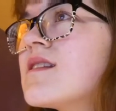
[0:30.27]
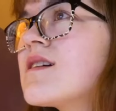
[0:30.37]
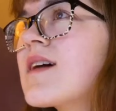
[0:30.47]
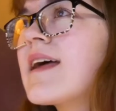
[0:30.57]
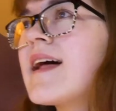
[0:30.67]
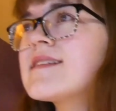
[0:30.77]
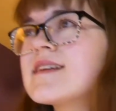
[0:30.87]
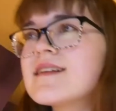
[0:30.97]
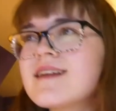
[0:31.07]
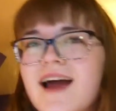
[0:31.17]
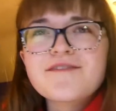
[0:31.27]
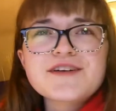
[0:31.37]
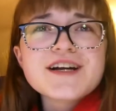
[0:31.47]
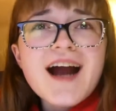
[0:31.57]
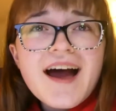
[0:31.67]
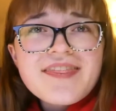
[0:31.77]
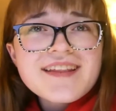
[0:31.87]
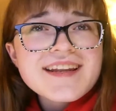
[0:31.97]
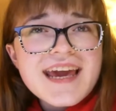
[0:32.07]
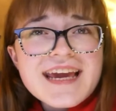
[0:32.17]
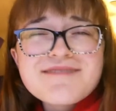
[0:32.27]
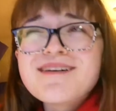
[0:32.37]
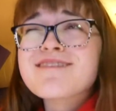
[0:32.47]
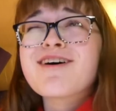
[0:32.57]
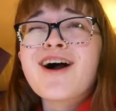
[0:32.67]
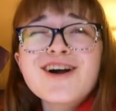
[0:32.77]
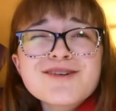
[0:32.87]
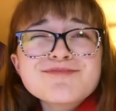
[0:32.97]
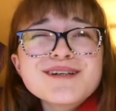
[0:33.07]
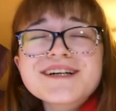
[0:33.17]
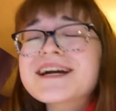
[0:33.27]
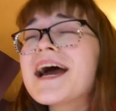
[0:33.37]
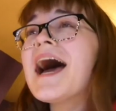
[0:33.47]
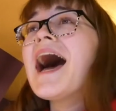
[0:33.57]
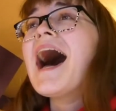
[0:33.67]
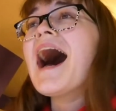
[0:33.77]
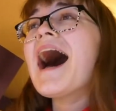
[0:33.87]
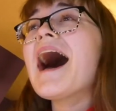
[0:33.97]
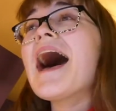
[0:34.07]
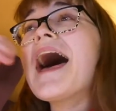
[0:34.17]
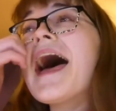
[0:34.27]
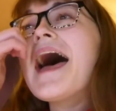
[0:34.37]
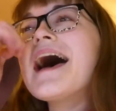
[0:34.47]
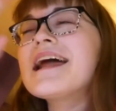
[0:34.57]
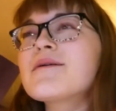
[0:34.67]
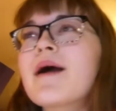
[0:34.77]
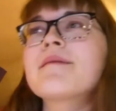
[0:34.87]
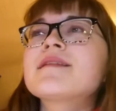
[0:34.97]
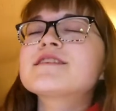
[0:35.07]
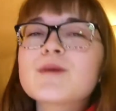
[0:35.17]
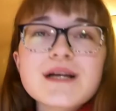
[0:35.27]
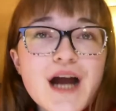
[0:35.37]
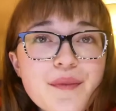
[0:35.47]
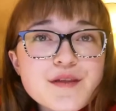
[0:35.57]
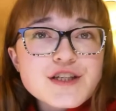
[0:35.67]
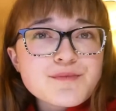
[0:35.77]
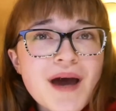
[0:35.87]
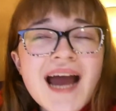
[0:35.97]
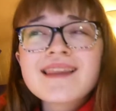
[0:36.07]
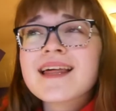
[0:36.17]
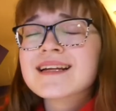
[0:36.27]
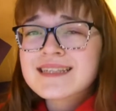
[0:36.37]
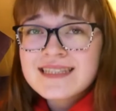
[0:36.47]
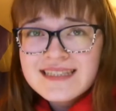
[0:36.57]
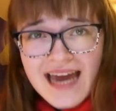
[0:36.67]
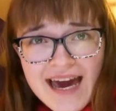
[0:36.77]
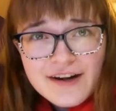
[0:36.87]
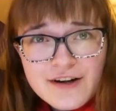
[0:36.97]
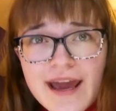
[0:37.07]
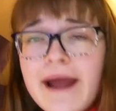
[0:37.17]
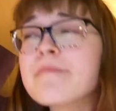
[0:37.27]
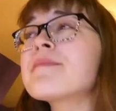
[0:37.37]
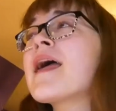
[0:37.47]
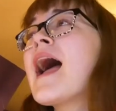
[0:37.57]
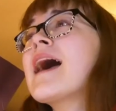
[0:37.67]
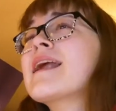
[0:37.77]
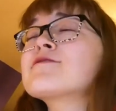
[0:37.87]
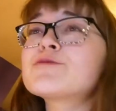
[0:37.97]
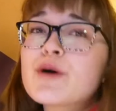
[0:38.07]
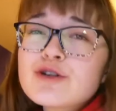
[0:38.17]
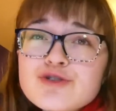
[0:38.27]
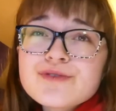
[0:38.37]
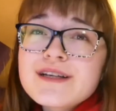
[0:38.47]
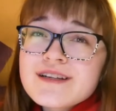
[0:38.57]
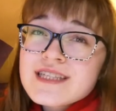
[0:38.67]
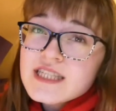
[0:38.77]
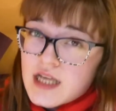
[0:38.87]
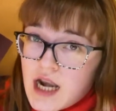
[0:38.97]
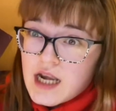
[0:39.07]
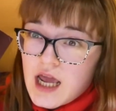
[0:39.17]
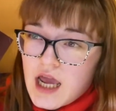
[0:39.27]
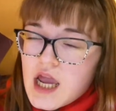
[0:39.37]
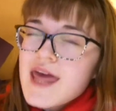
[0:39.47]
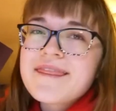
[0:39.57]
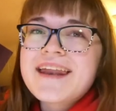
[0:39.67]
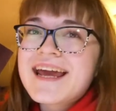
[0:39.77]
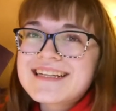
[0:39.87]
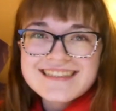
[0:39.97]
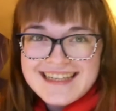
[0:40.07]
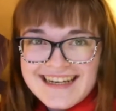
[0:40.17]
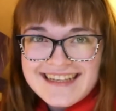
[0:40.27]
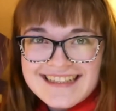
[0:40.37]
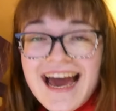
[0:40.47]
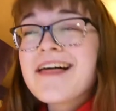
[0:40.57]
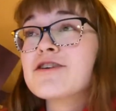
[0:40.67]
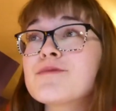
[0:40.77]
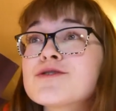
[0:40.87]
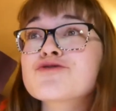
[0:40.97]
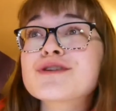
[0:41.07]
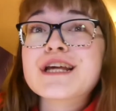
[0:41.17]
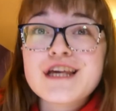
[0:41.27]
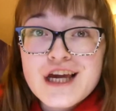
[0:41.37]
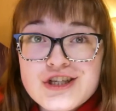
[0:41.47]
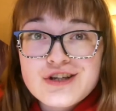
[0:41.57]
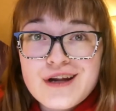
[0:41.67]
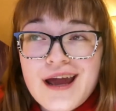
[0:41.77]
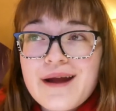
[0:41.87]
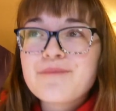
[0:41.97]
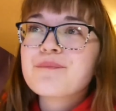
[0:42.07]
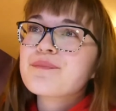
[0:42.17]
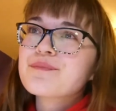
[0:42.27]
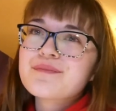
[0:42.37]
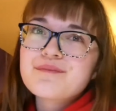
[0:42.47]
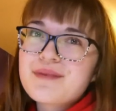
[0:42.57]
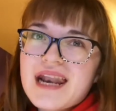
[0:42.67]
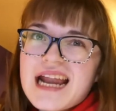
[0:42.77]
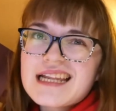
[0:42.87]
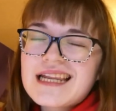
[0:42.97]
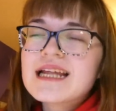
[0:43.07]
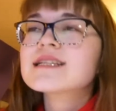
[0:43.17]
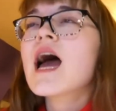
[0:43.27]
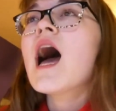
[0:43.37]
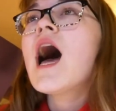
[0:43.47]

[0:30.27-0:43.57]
Okay, that's it. I forgot the name of our book. Anyway, so I got this back like Saturday, and I was supposed to read it on Sunday, and then I didn't. And I was supposed to read it yesterday, but I didn't.